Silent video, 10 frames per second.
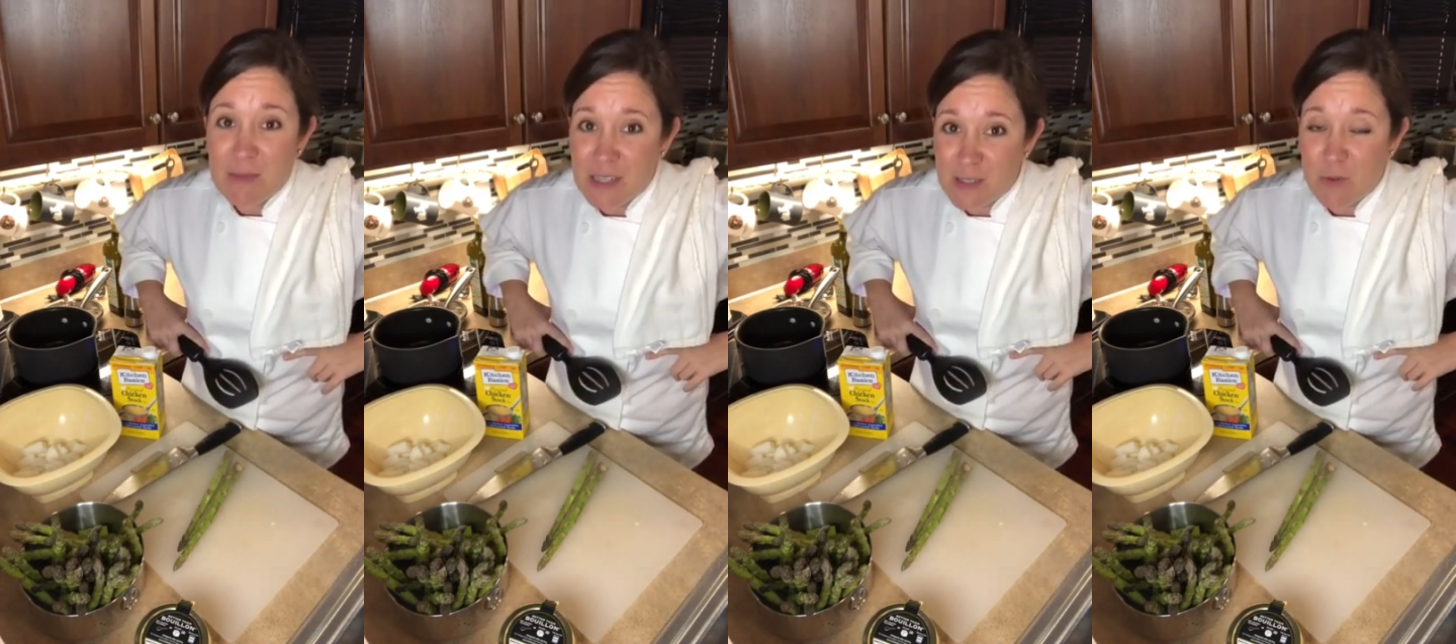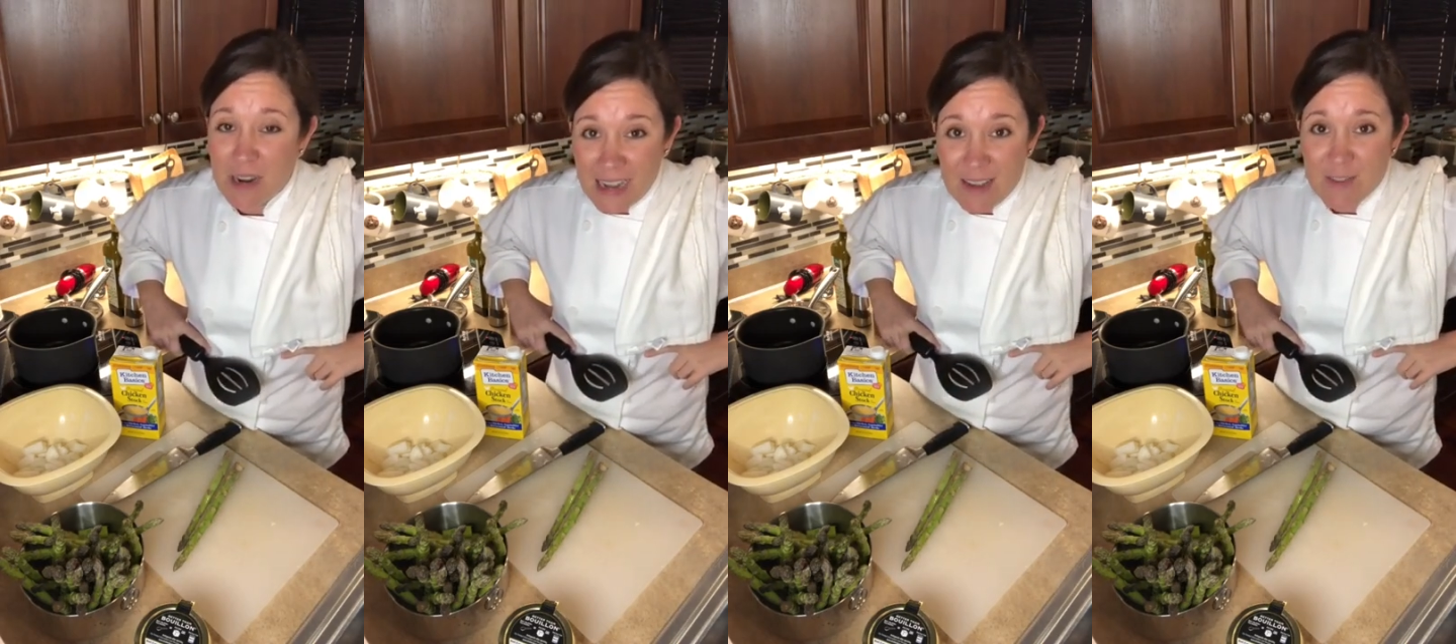because what
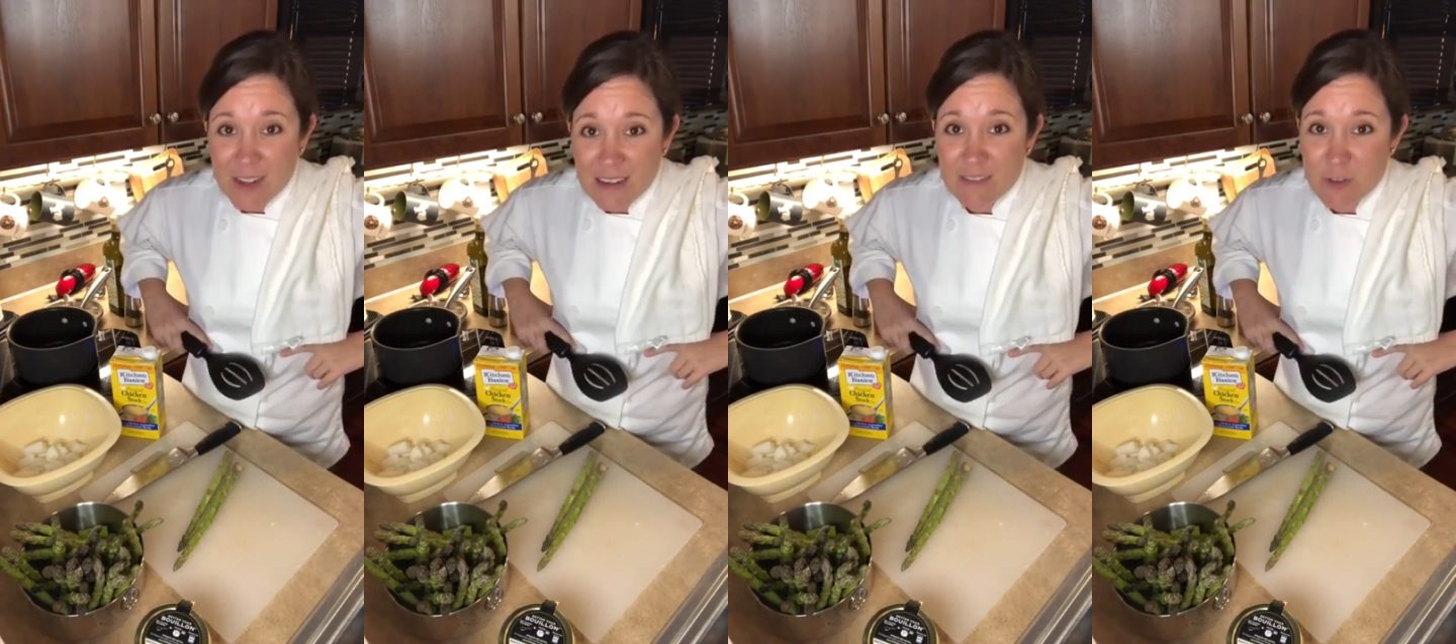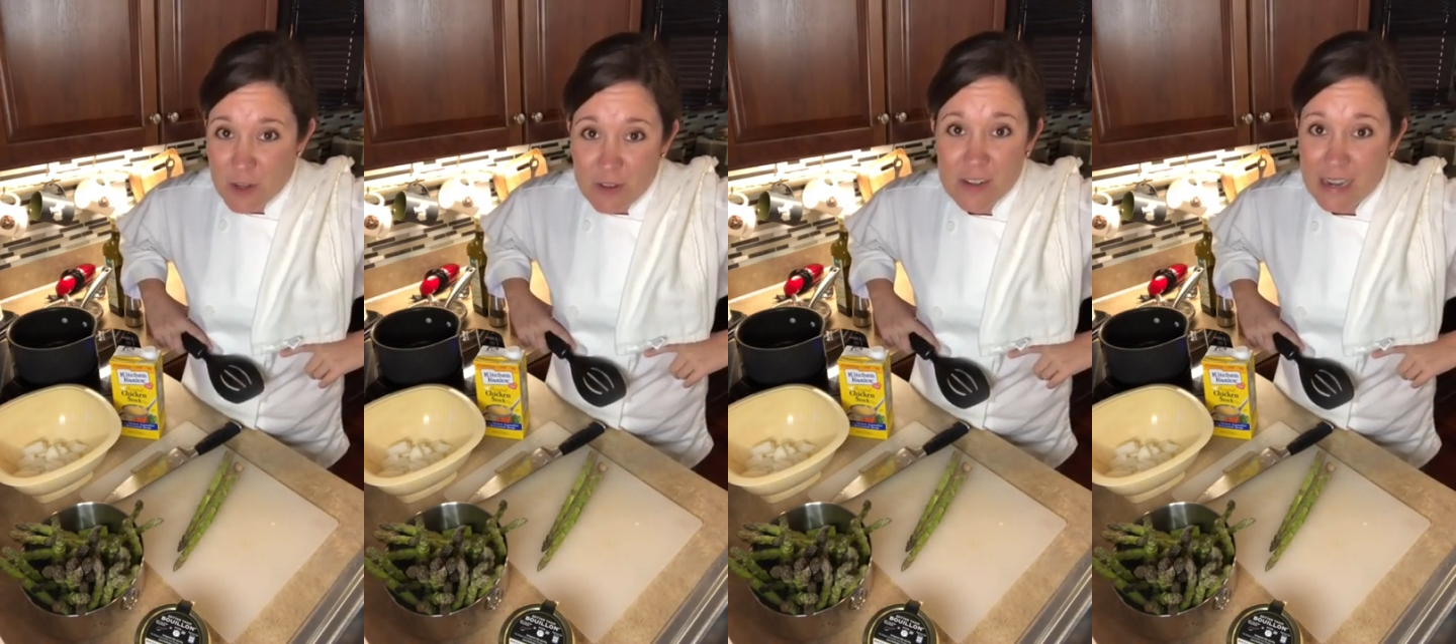I have done for
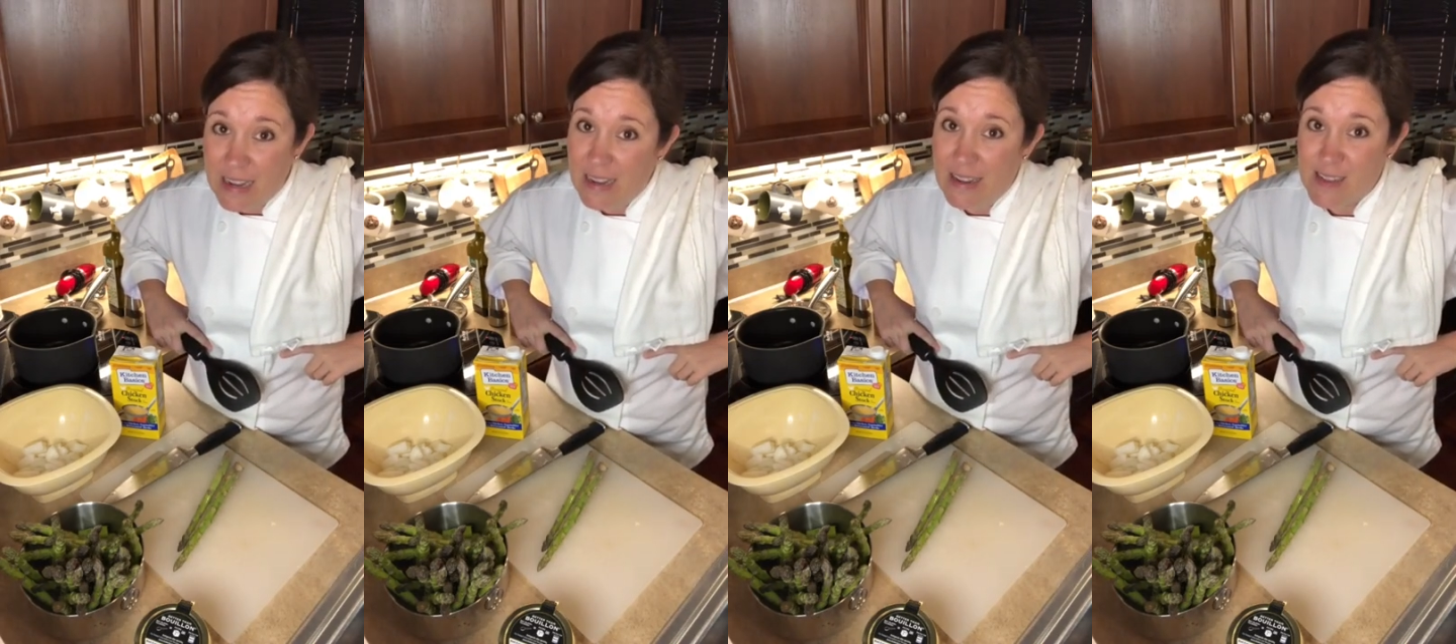you today